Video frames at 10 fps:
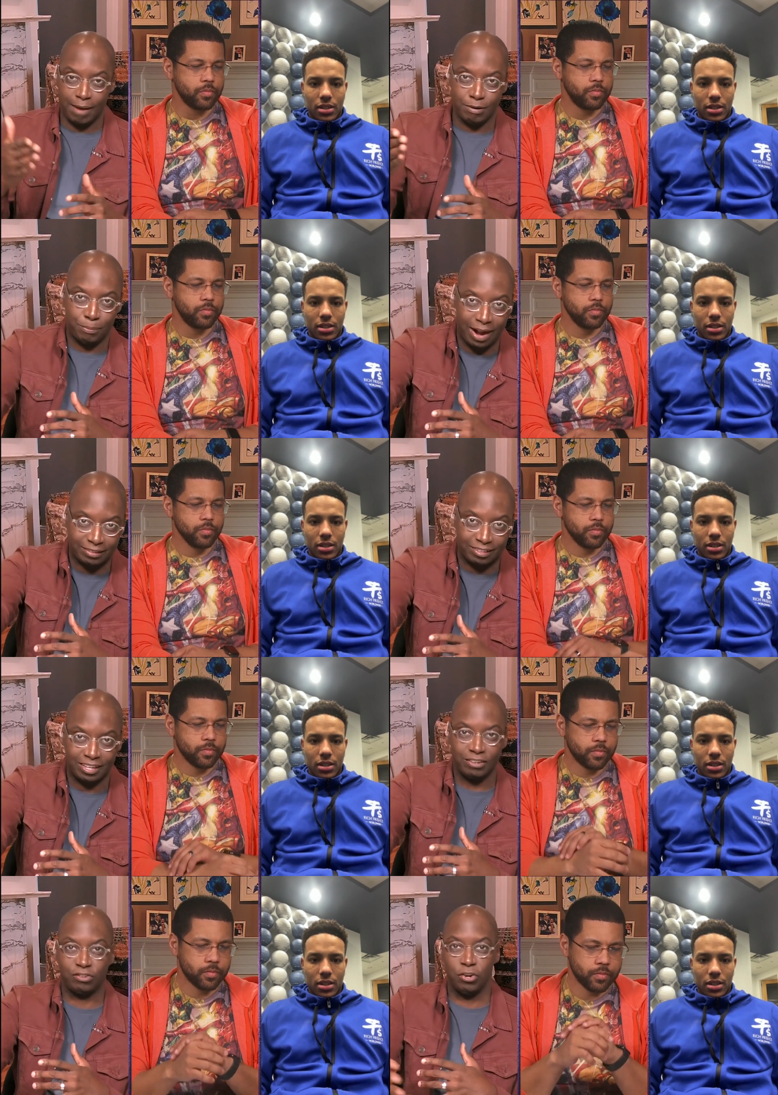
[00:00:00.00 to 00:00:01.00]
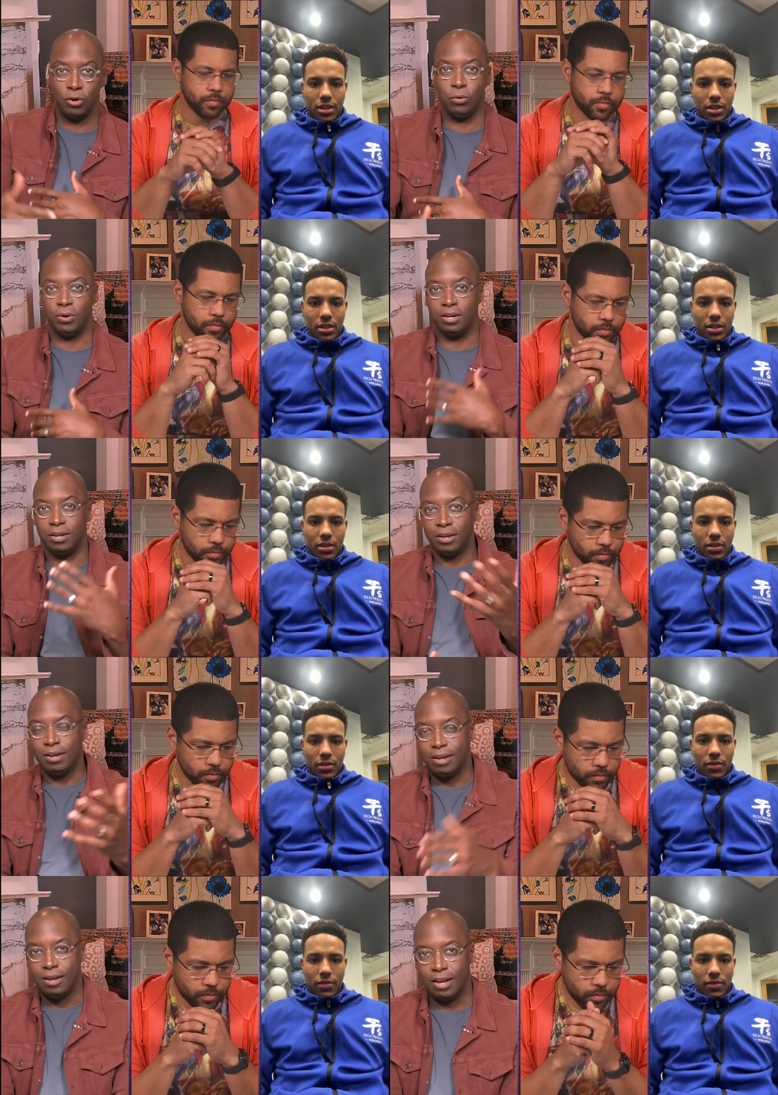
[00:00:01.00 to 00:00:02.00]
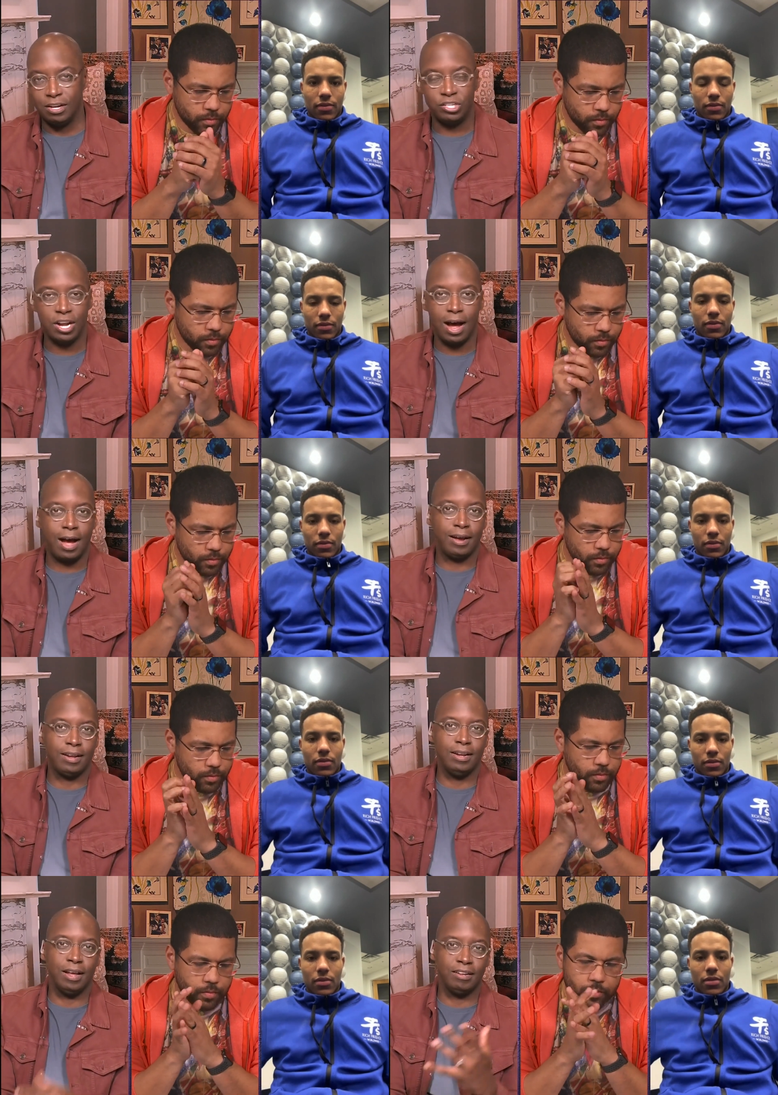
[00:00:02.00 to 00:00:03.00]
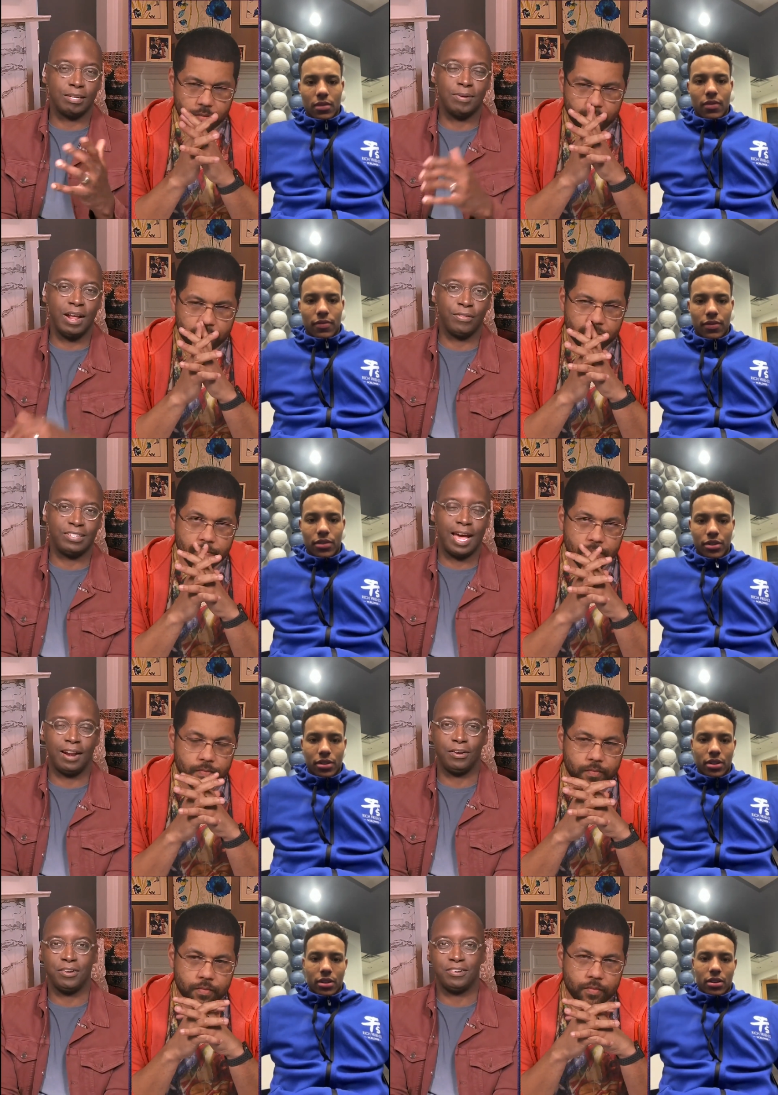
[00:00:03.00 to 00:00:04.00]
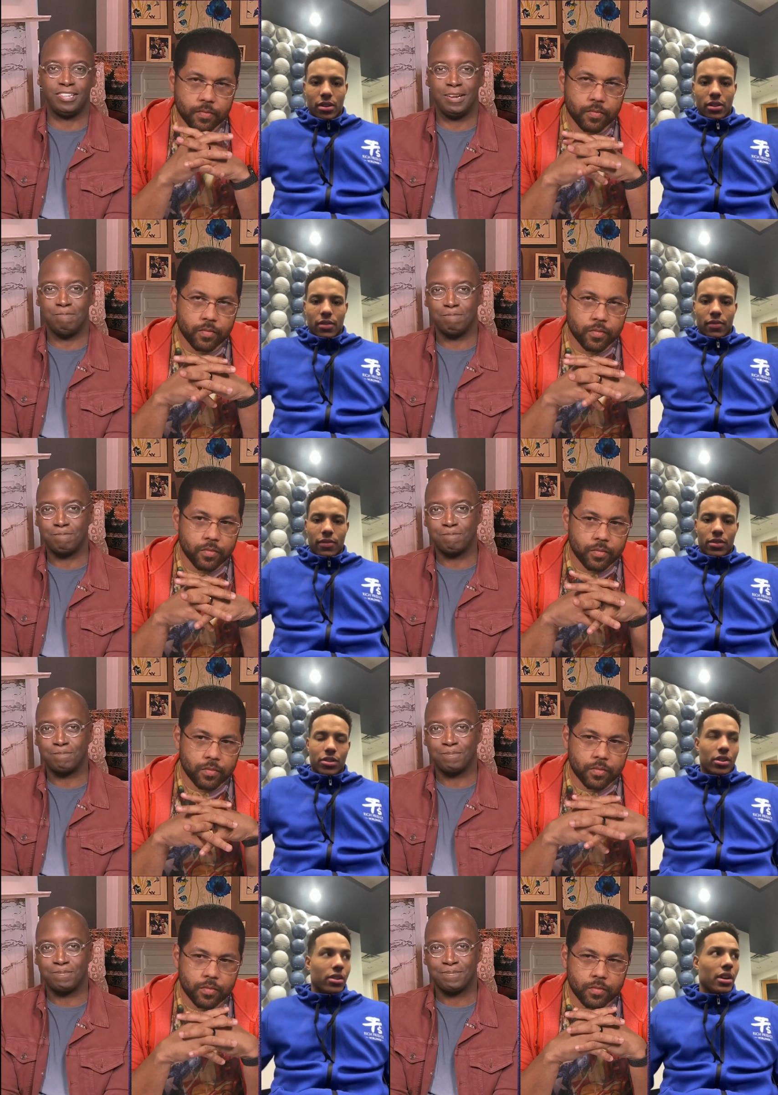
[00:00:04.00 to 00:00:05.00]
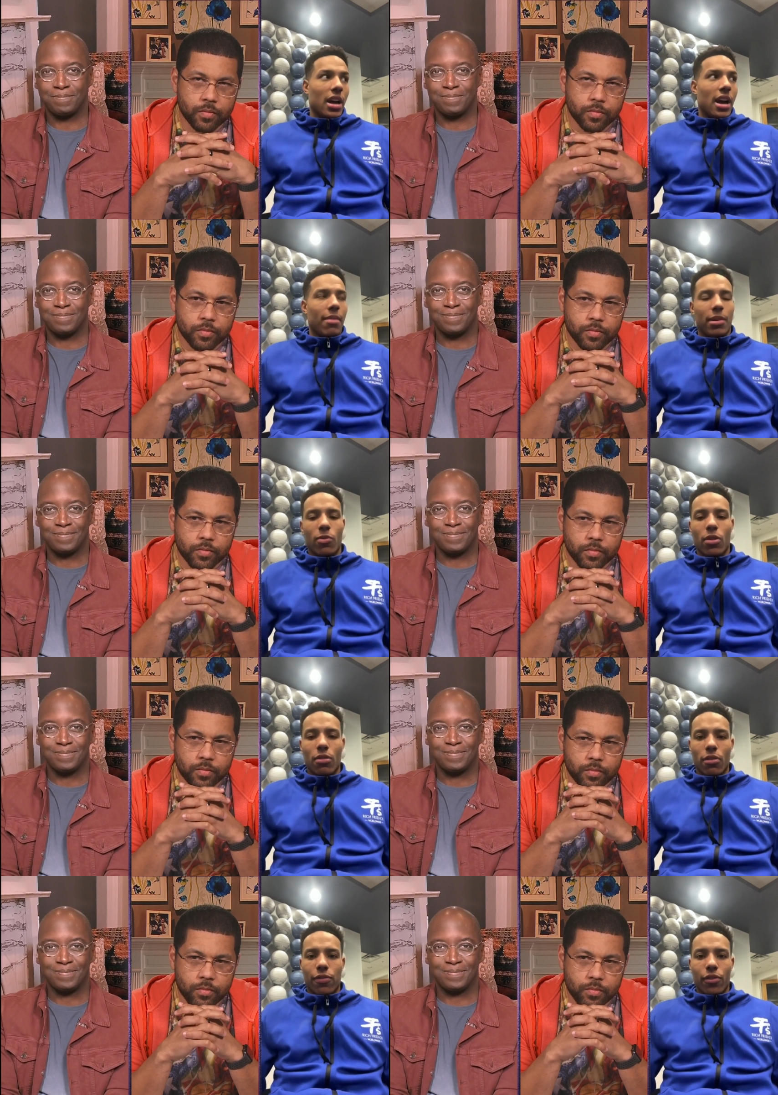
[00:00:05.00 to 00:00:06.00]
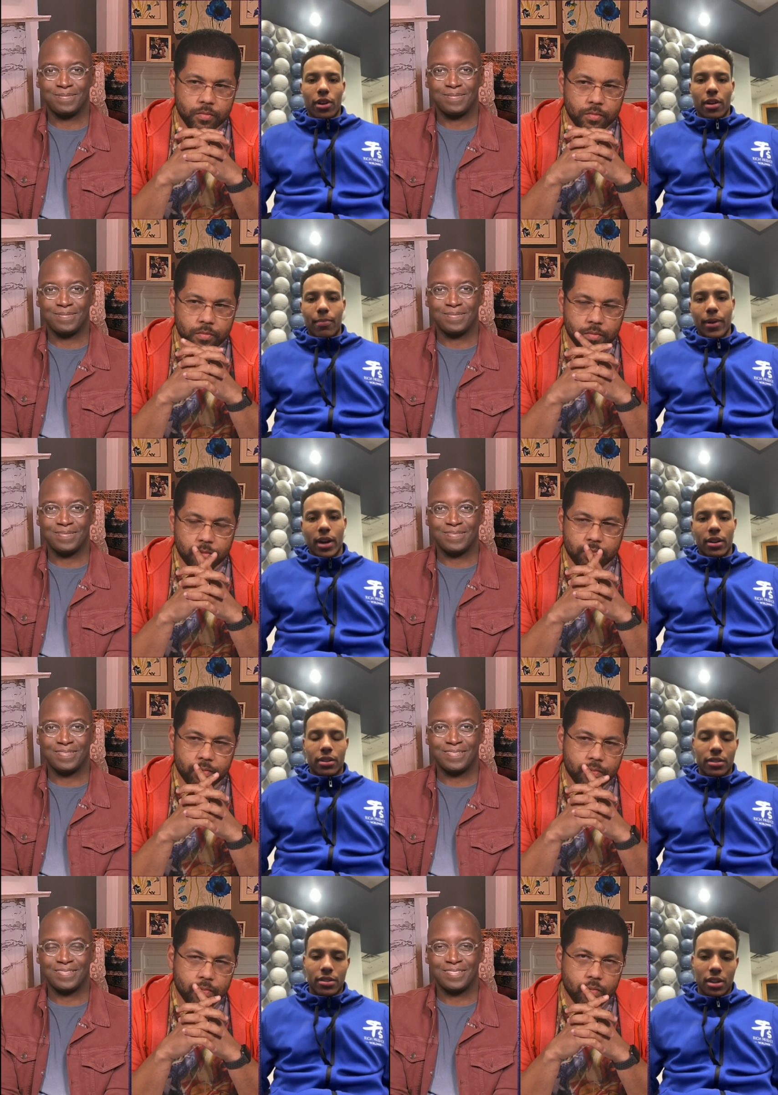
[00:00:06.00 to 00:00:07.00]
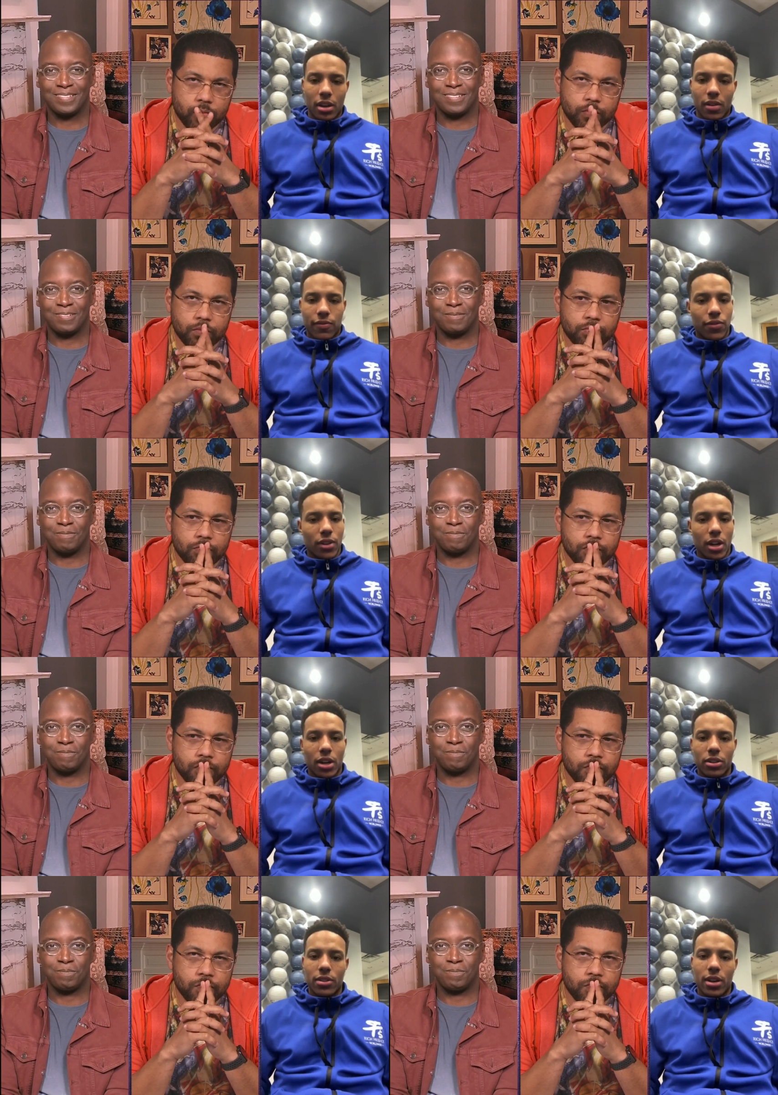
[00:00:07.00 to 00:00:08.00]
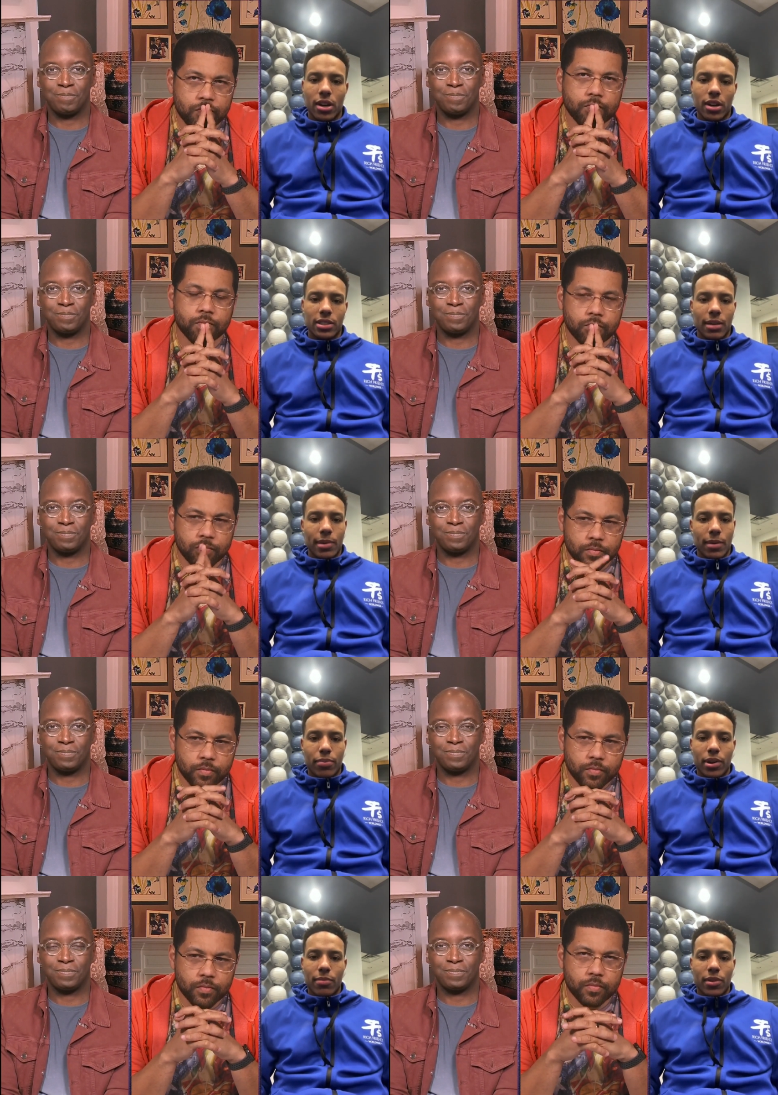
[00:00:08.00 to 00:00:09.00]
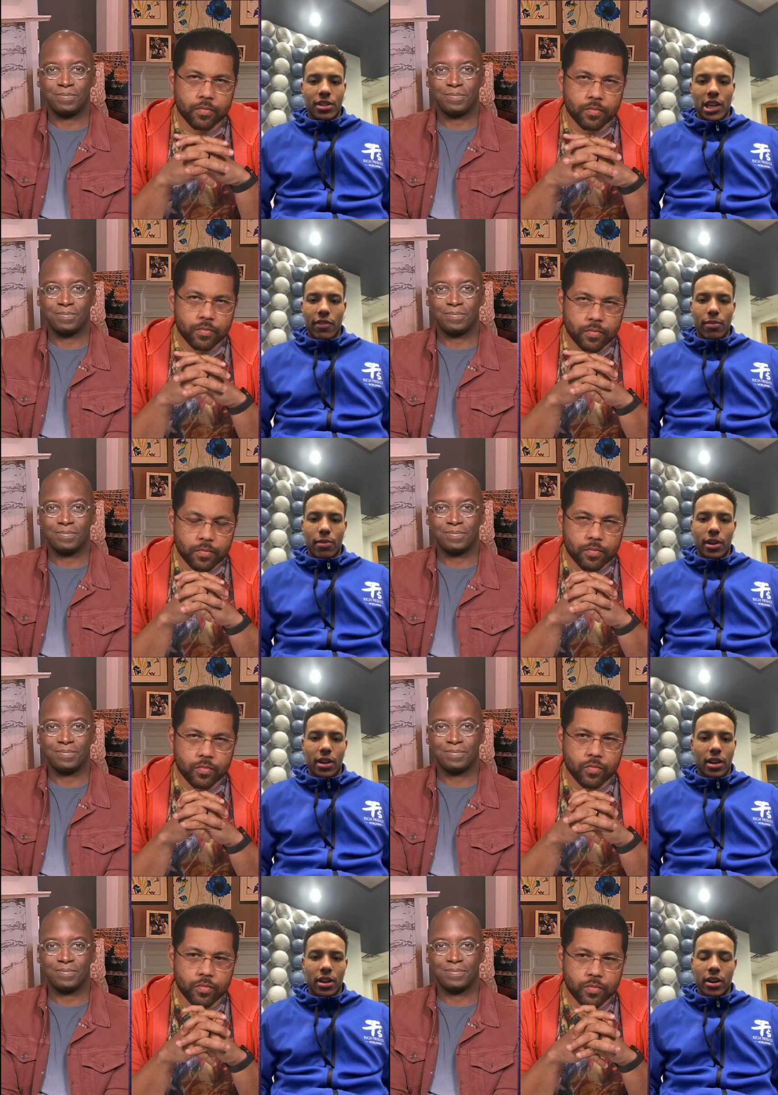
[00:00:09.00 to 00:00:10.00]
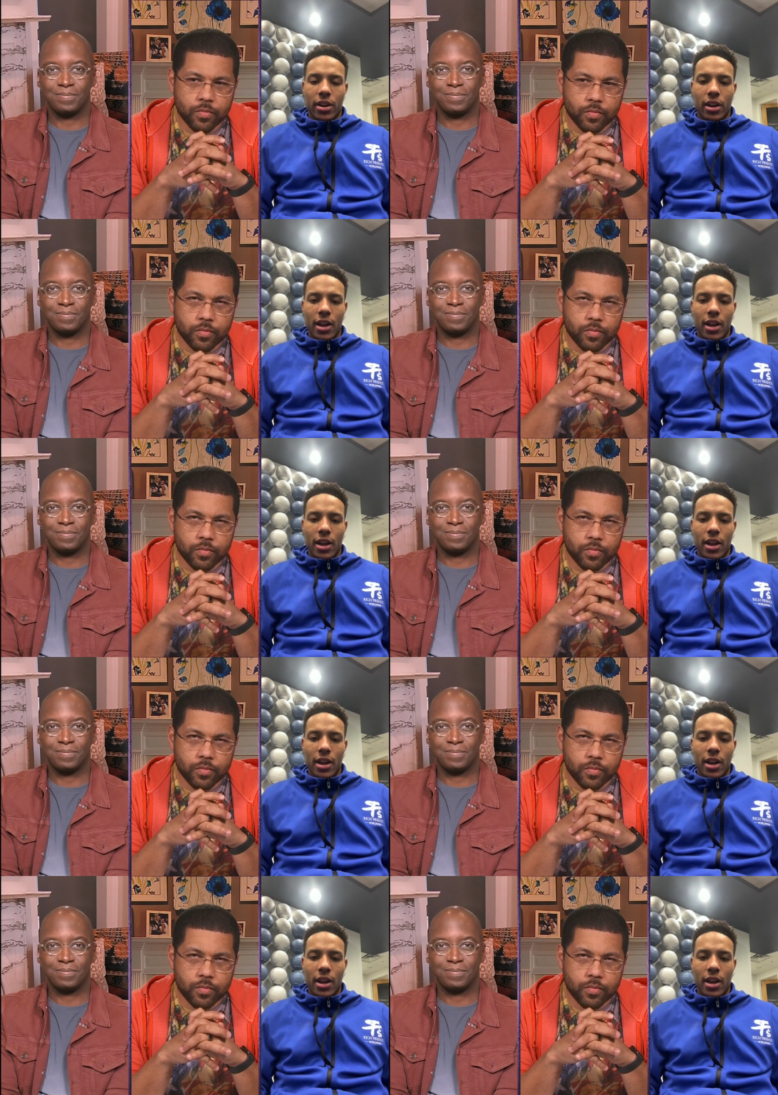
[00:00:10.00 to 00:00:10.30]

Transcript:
Speaker 1: practice against you and and Ja and, and some of the other talent sure. on your team.
Speaker 2: For sure. Nah, I mean, we're, we're full of competitors, um, full of underdogs. I mean, pretty much everybody here